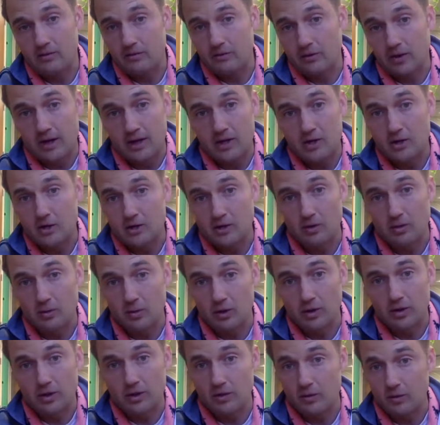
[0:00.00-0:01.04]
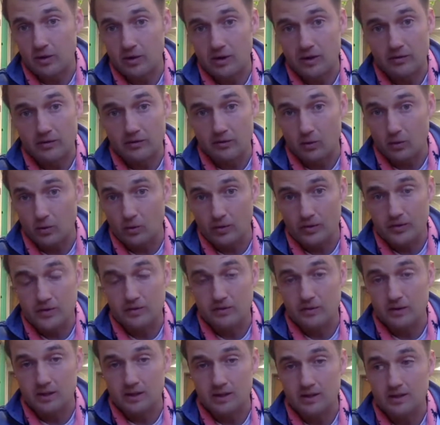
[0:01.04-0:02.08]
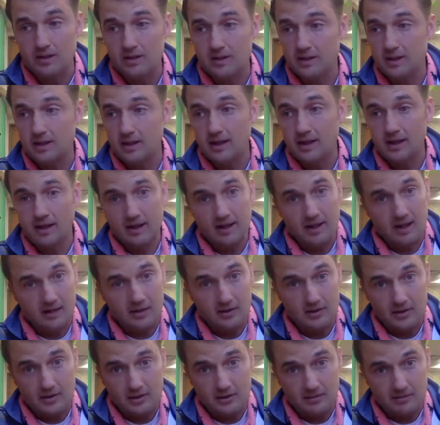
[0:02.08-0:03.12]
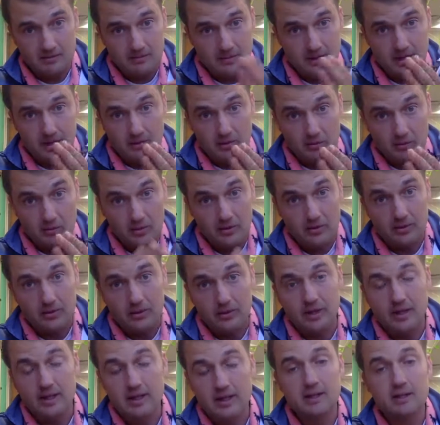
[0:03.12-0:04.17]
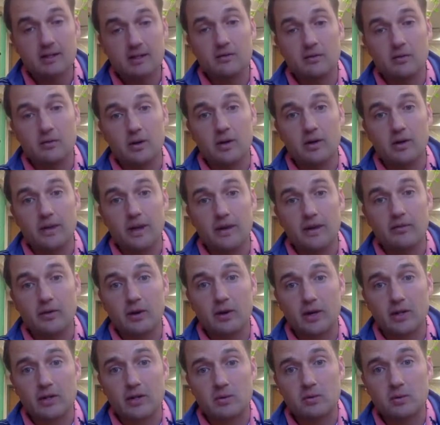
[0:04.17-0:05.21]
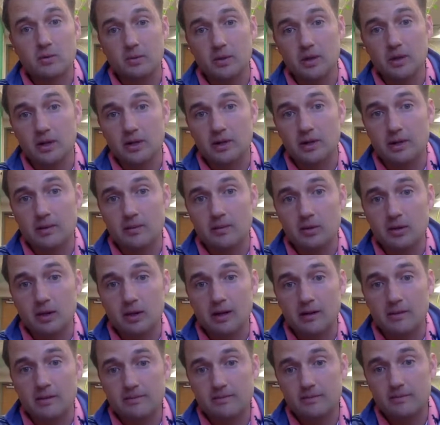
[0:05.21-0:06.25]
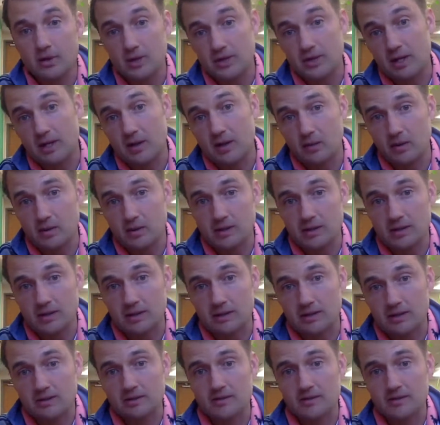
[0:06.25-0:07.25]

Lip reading: fraction you're working with, fourths, fifths, and you can get a really good idea of where that fraction will be on a number line, just like we just did.